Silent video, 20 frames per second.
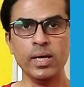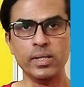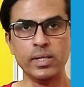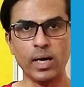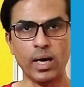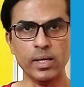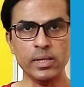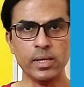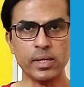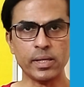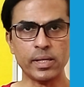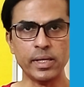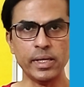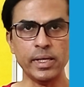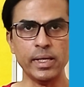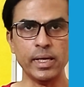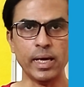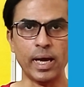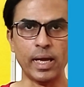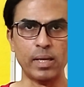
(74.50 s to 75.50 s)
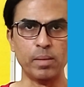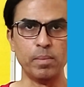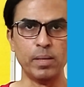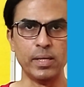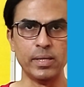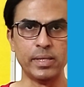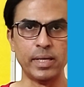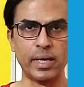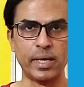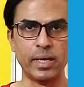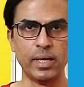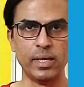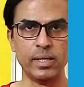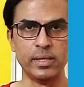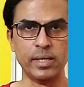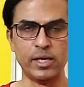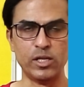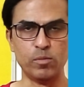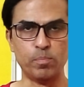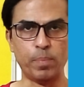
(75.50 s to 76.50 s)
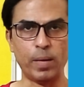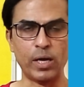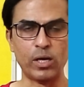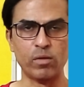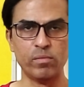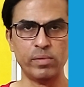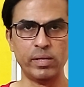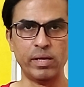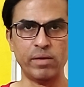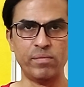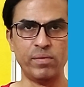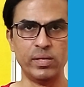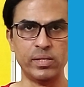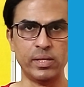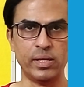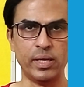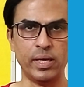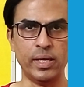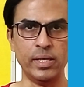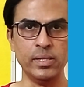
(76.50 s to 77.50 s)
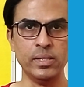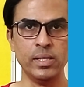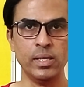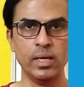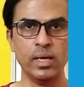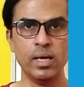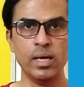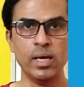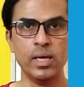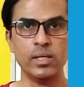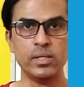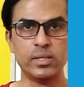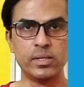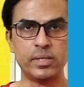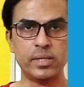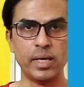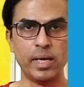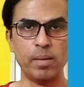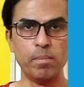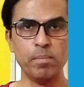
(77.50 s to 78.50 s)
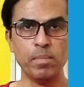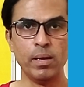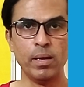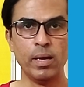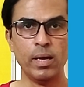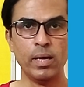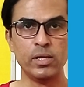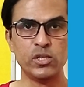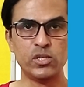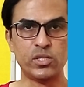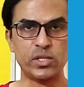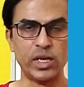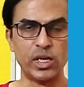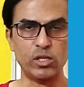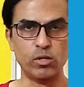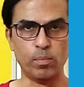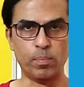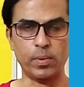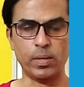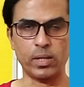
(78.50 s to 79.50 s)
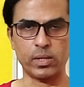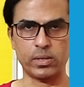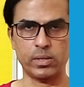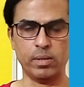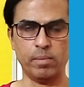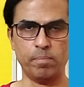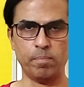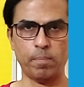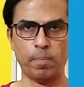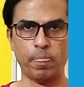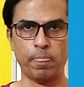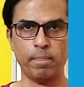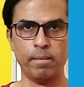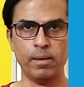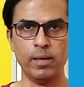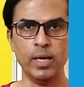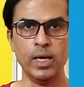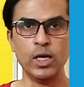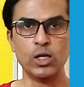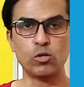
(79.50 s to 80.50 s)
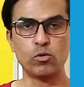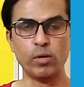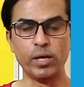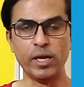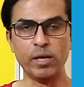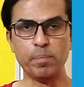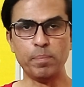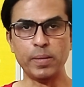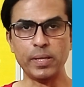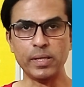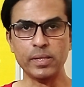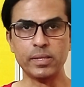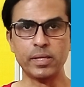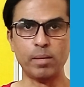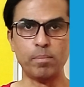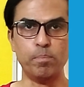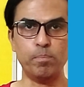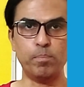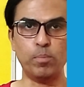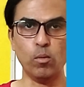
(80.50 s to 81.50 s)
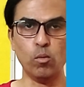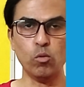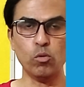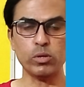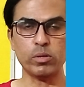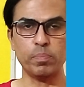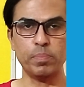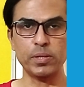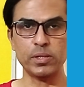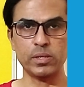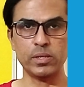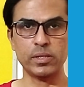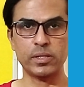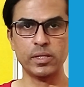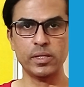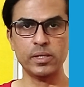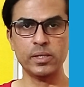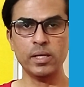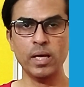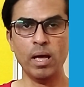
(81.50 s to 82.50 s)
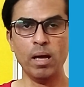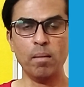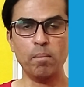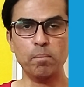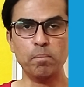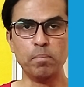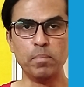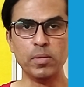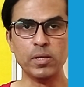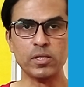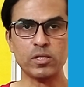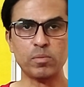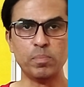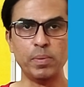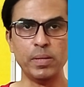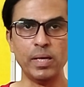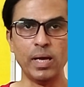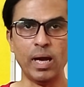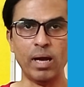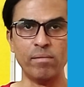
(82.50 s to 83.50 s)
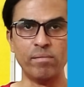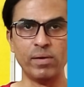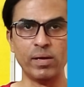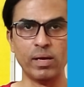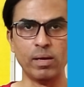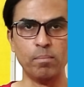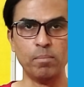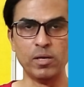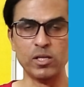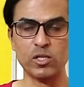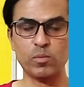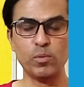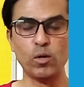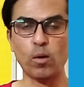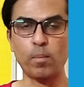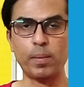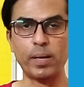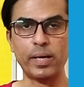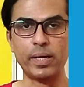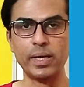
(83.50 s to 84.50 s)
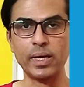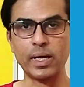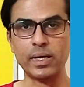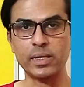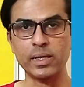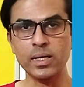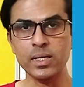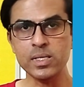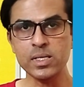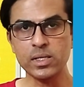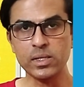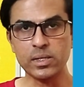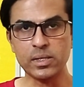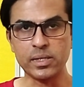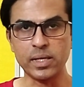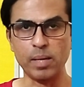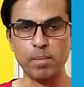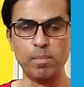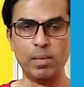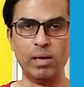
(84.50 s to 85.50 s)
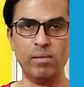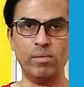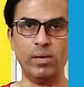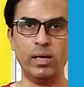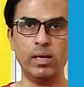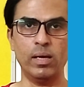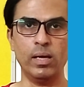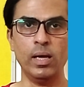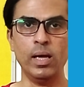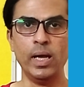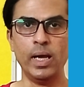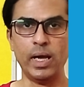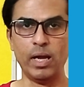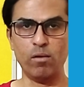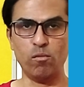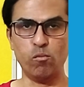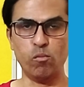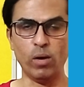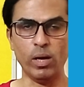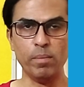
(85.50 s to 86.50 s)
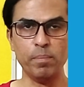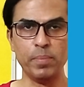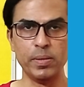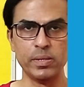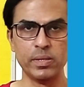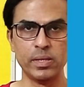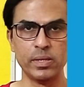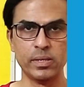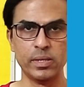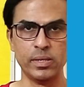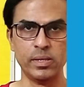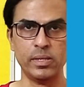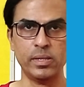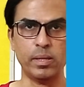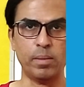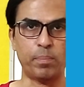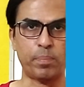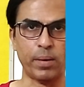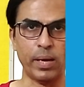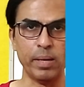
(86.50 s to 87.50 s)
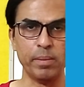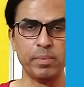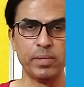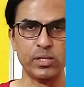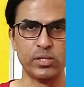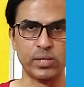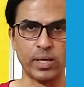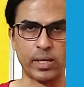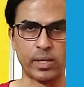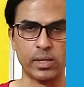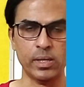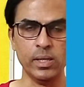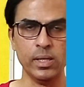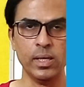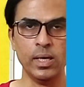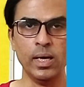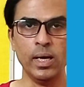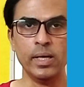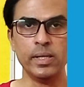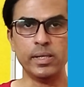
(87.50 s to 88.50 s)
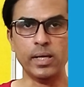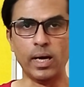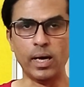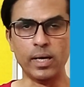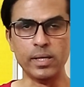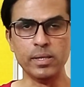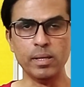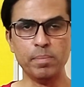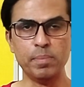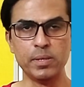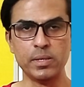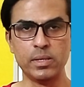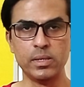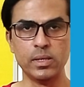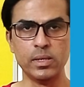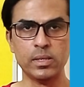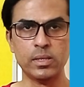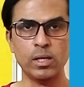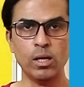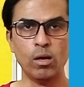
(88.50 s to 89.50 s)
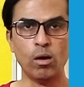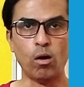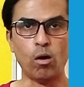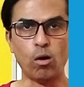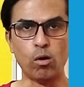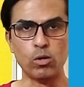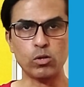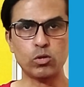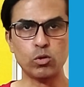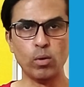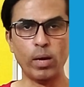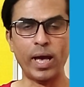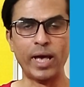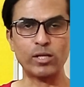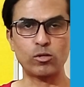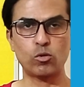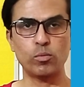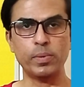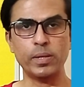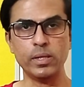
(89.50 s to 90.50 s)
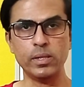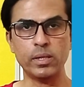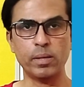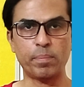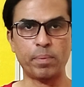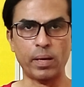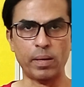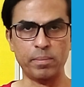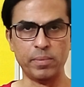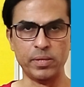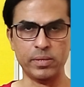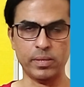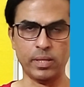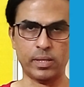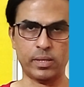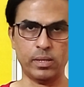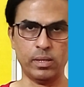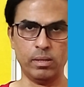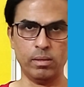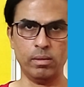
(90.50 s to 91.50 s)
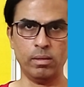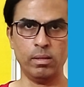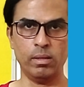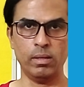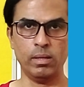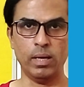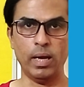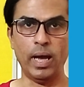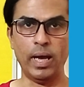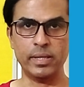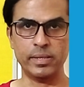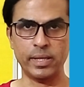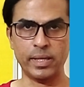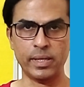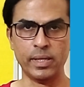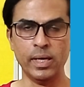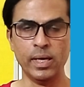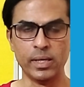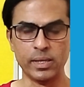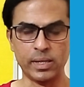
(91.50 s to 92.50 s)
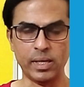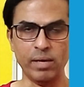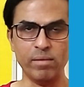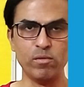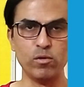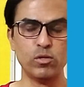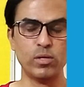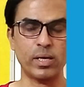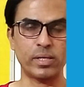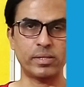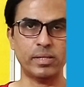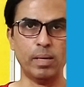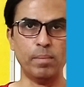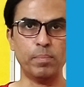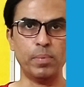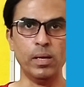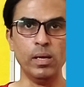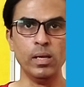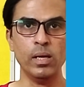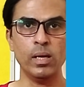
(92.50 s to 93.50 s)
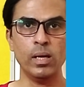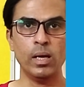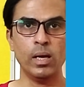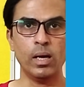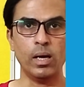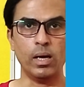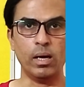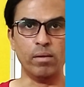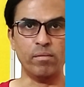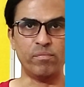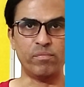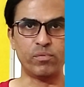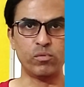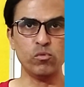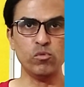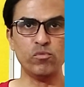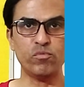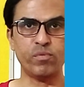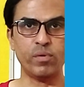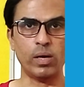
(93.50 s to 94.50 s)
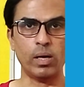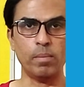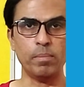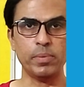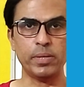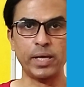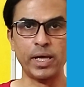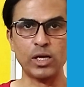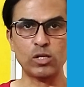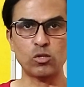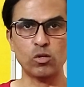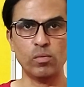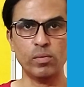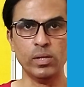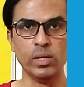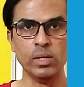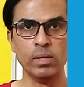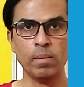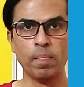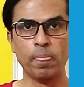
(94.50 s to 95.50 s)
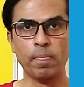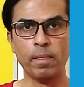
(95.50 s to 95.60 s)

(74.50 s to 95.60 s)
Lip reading: The other key element that is part of the definition is same stage of production. So it means that both businesses must be operating at the same level. If one business is in the primary sector, the other business also has to be in the primary sector. As I gave you the example, a fruit farm takes over